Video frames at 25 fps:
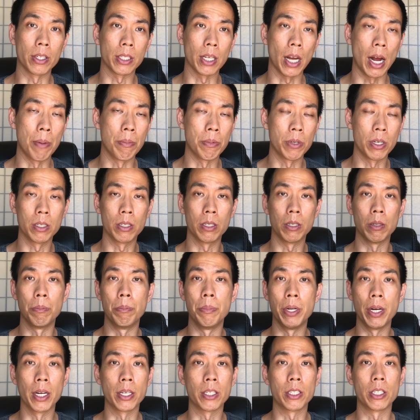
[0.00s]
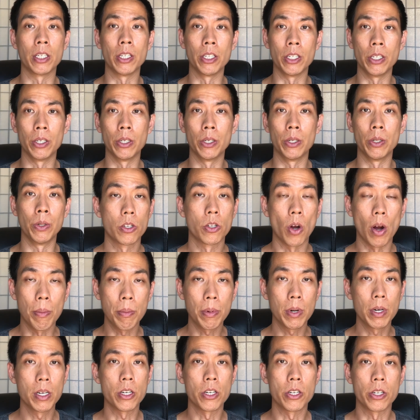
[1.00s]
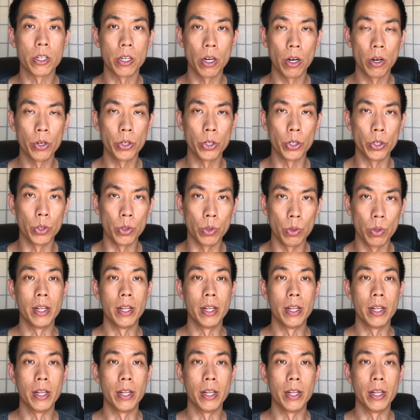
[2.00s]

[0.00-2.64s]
I'm just BSing you. So I'm gonna show you,